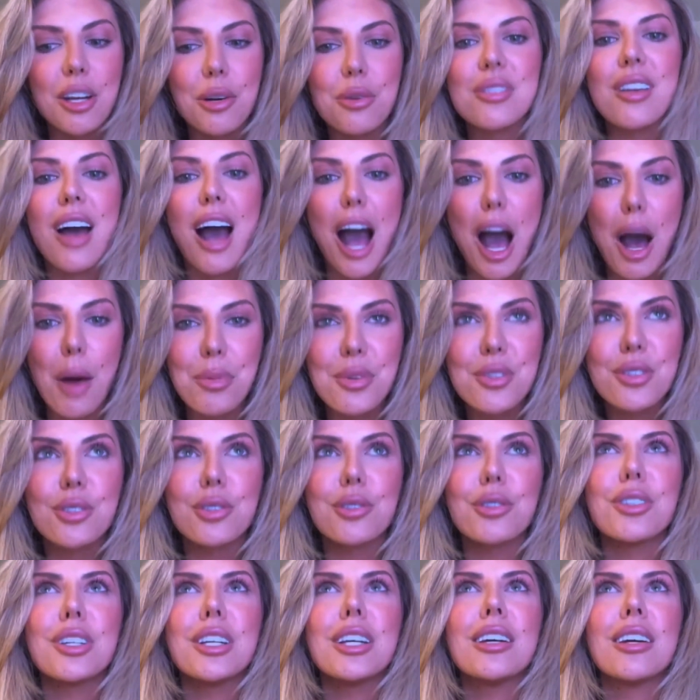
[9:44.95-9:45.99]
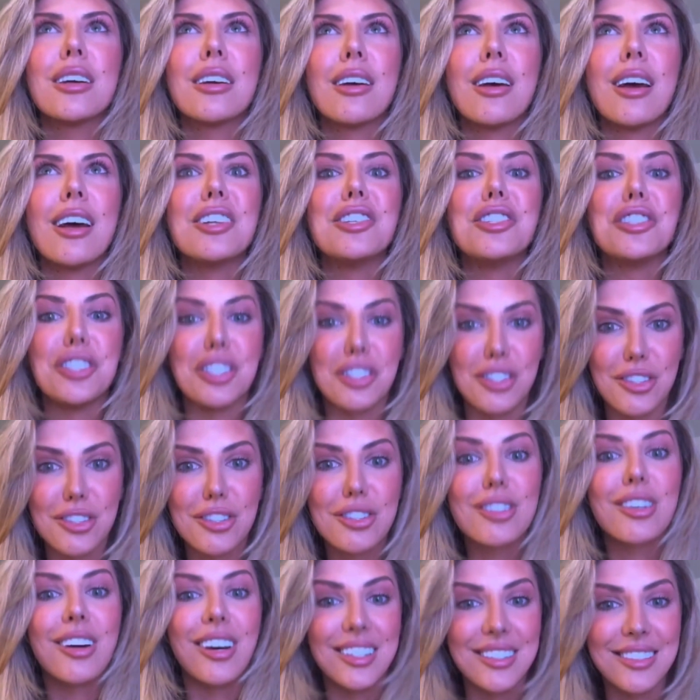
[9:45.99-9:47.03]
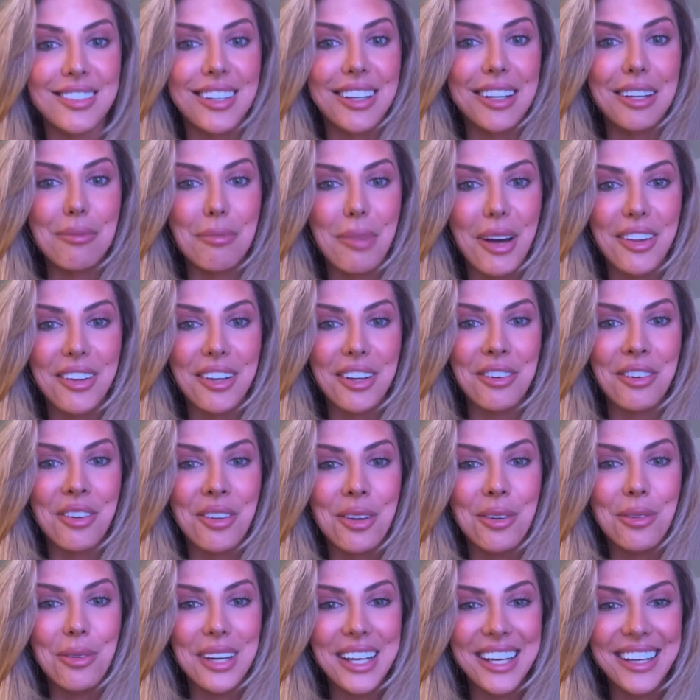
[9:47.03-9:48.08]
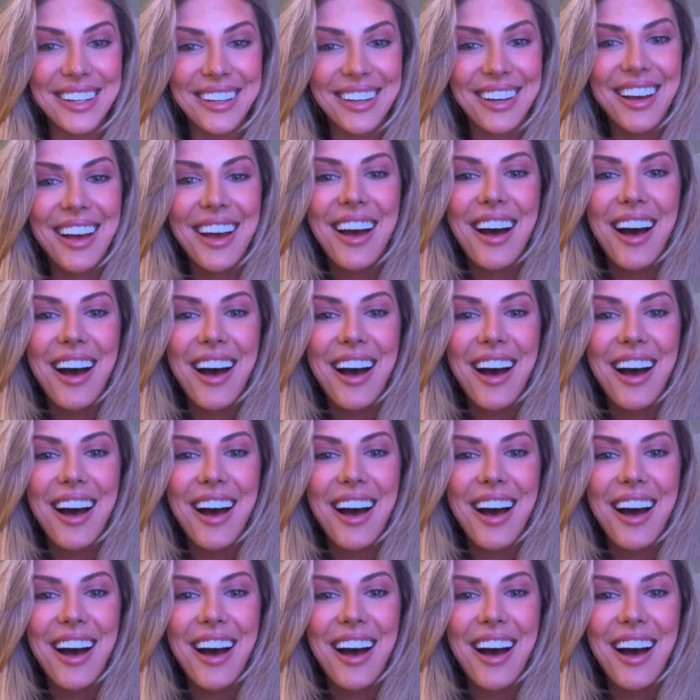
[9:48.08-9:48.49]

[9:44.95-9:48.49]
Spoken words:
It was absolutely disgusting by the end of the week.